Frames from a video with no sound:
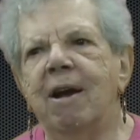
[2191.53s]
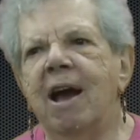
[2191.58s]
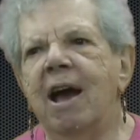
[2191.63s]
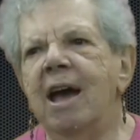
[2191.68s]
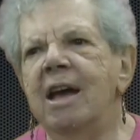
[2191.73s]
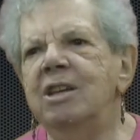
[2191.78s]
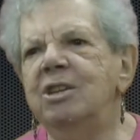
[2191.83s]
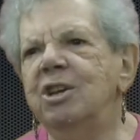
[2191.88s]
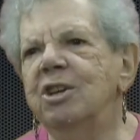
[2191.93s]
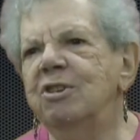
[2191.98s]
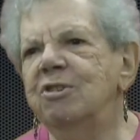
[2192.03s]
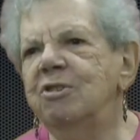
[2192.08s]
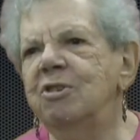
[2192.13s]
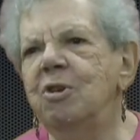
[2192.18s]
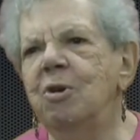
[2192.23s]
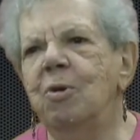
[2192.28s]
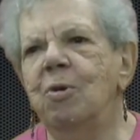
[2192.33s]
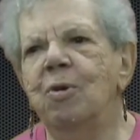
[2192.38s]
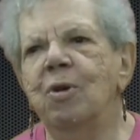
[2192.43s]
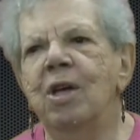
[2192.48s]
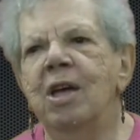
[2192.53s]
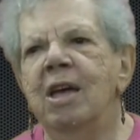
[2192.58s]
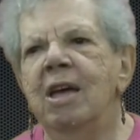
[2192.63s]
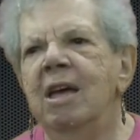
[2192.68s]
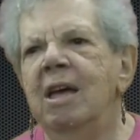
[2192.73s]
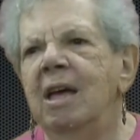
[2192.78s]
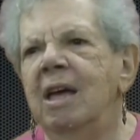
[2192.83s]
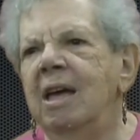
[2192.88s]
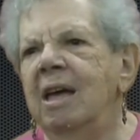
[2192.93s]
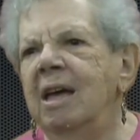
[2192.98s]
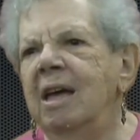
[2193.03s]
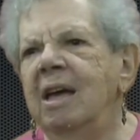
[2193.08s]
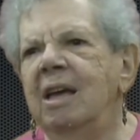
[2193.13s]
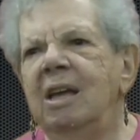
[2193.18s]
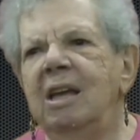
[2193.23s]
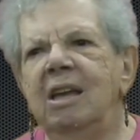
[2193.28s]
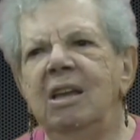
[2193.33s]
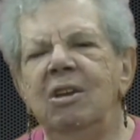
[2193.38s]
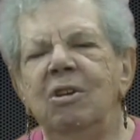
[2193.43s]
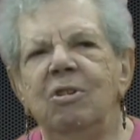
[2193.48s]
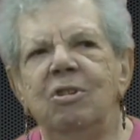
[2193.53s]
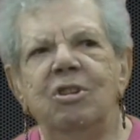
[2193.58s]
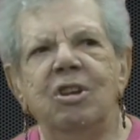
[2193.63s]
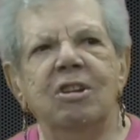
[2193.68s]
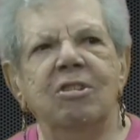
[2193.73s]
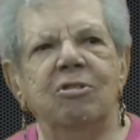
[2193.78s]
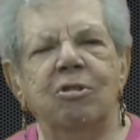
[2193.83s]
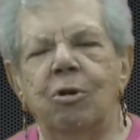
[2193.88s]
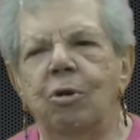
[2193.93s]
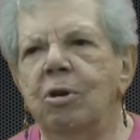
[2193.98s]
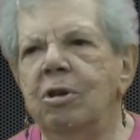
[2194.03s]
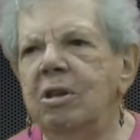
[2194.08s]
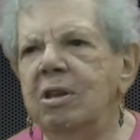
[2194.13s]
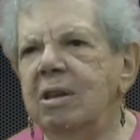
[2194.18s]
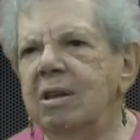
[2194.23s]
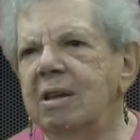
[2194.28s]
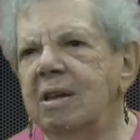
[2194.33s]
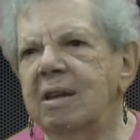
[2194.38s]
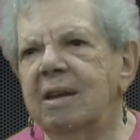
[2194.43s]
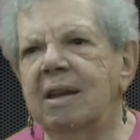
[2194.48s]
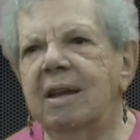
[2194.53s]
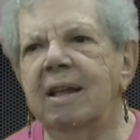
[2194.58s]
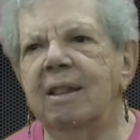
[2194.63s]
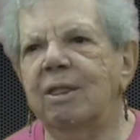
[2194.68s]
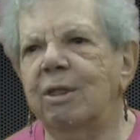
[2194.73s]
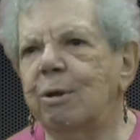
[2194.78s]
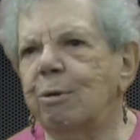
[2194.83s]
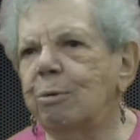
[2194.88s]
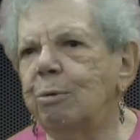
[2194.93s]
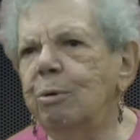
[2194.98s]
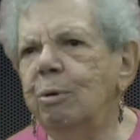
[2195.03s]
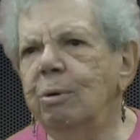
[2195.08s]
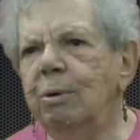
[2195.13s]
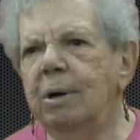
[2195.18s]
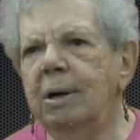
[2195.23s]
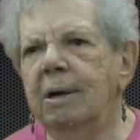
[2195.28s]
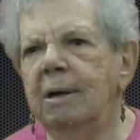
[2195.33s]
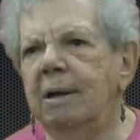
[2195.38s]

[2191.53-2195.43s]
I just know you just couldn't get through.